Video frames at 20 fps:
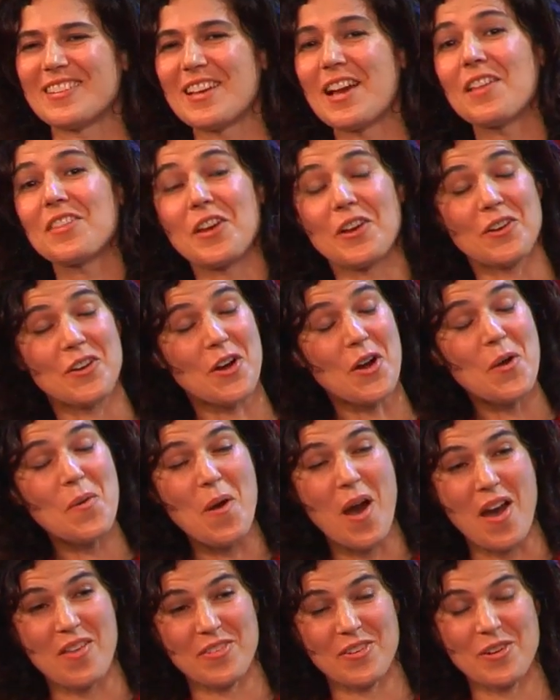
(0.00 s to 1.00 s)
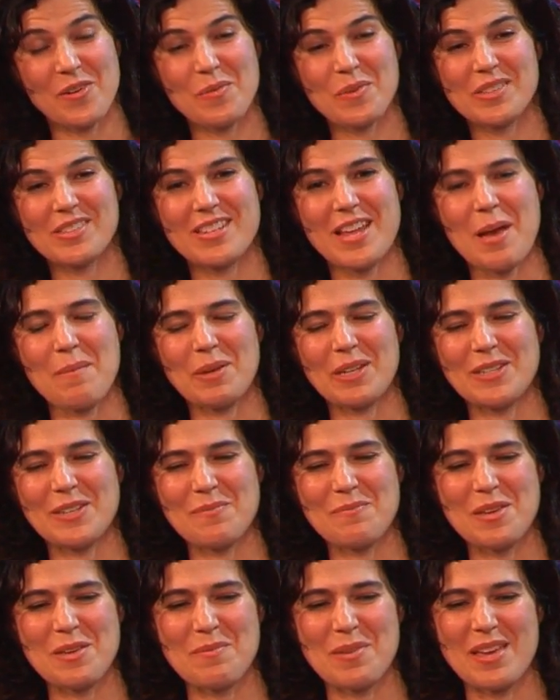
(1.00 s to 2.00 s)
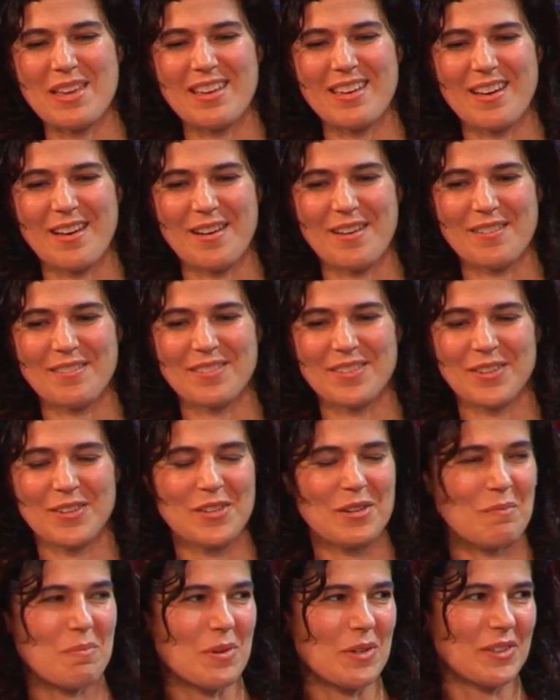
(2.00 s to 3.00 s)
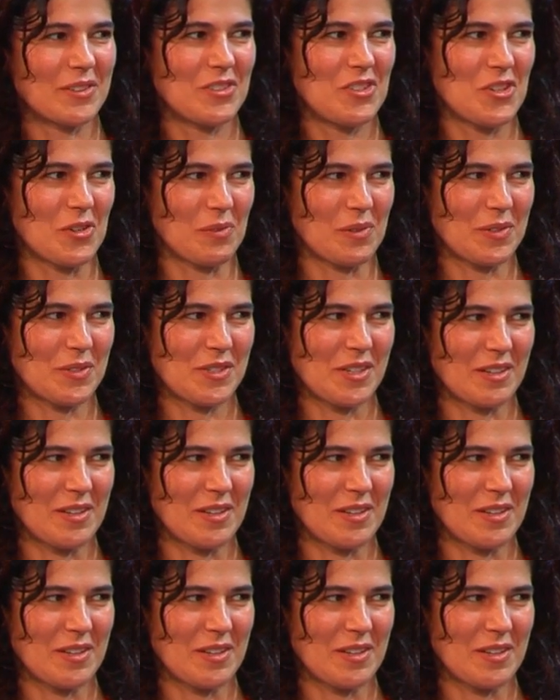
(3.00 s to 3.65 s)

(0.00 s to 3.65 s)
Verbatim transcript: the co-author with Sami Tamimi of the cookbook Jerusalem.